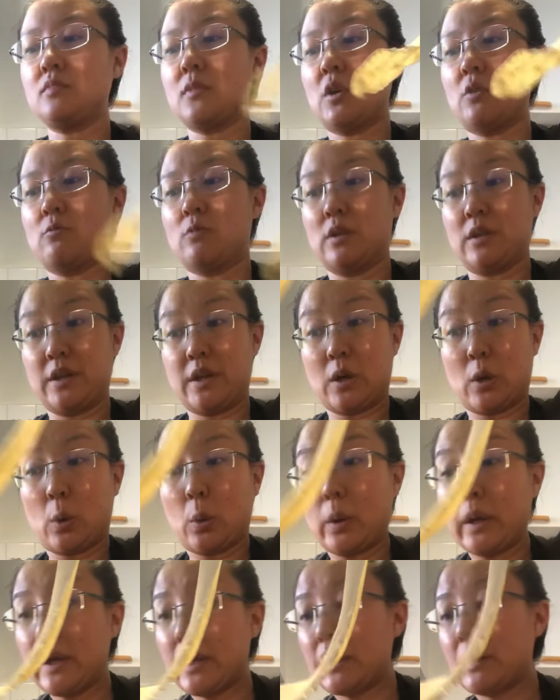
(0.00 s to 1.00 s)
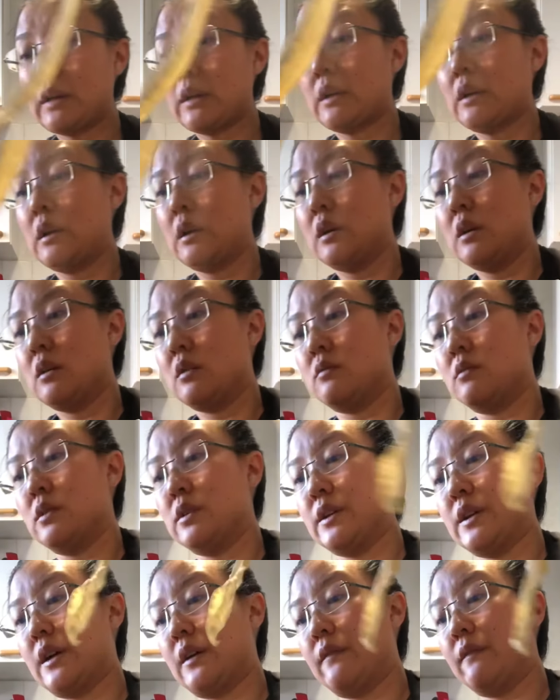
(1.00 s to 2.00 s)
Really quick,
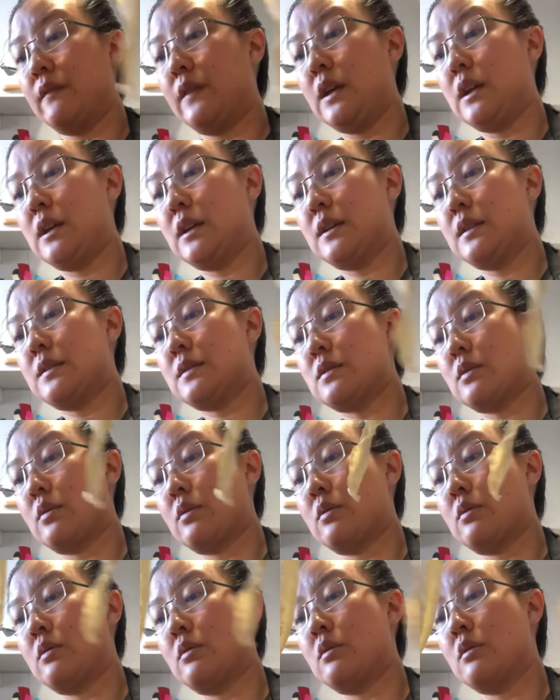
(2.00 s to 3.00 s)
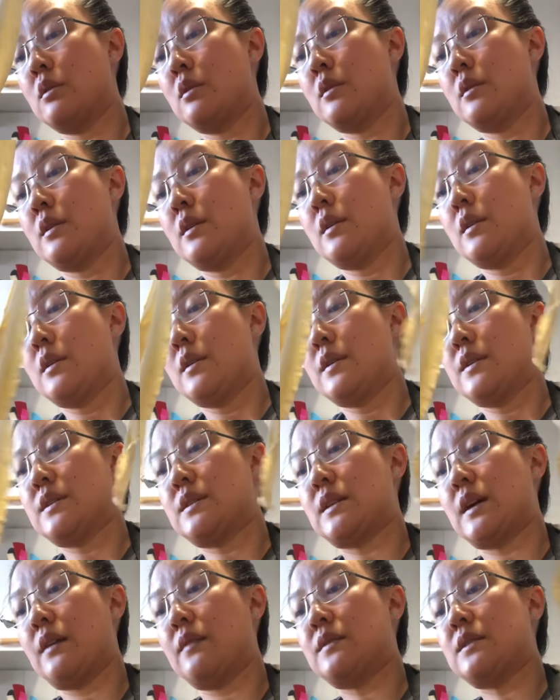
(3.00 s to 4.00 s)
really convenient,
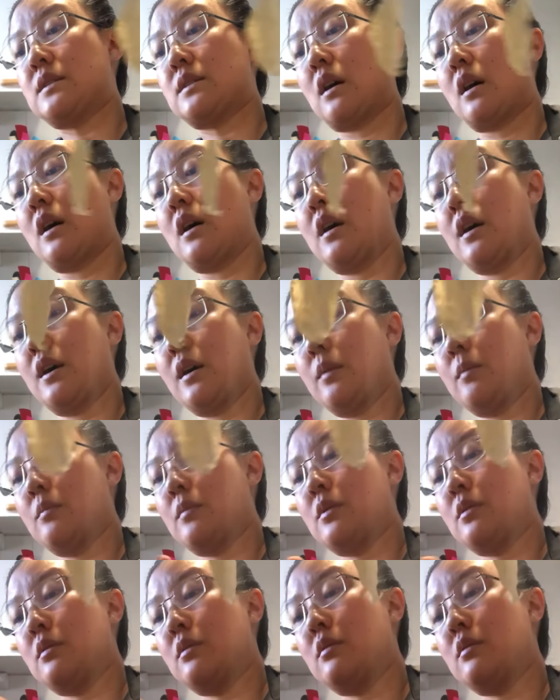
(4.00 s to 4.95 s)
saves time,